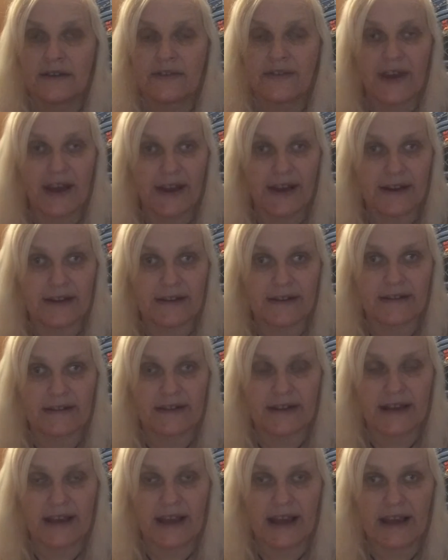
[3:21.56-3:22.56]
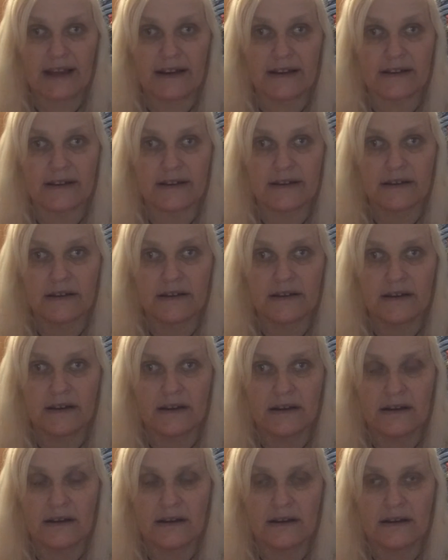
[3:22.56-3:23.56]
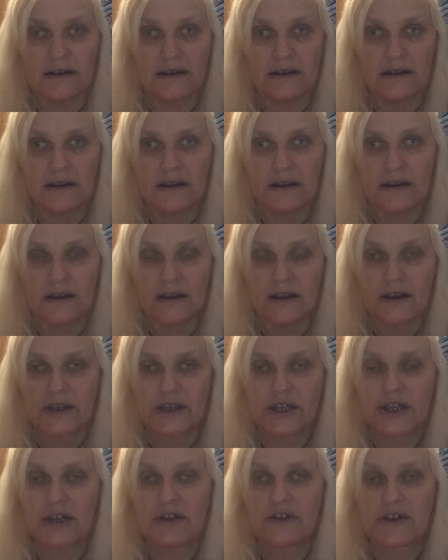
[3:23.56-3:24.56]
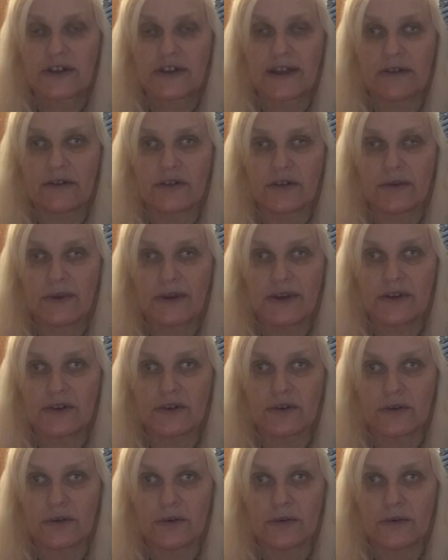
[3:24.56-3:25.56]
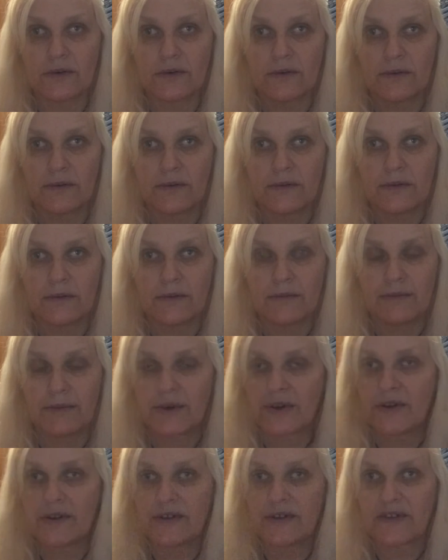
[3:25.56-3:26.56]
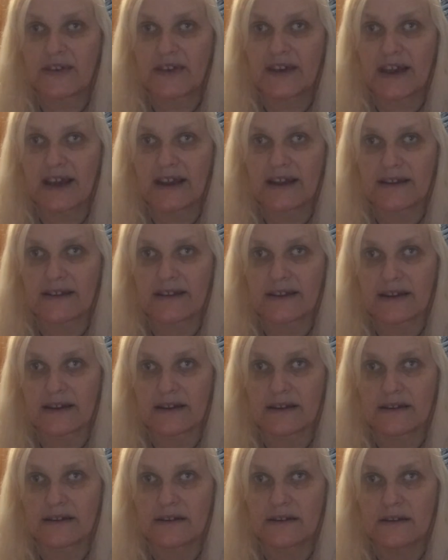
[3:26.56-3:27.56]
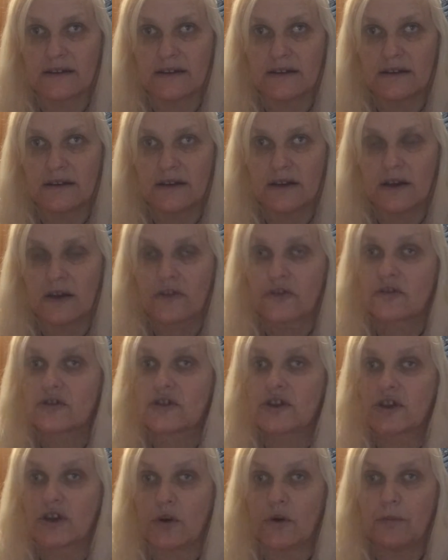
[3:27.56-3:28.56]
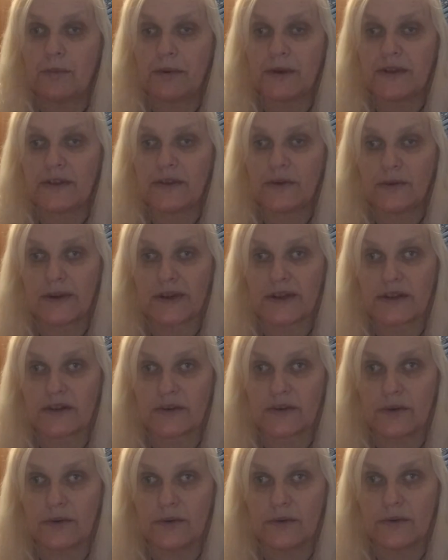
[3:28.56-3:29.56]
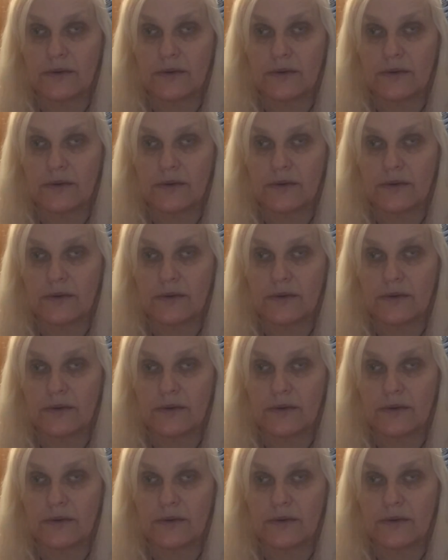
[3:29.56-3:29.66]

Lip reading: There it is again. She looked out the window, but couldn't see anything. So she opened the window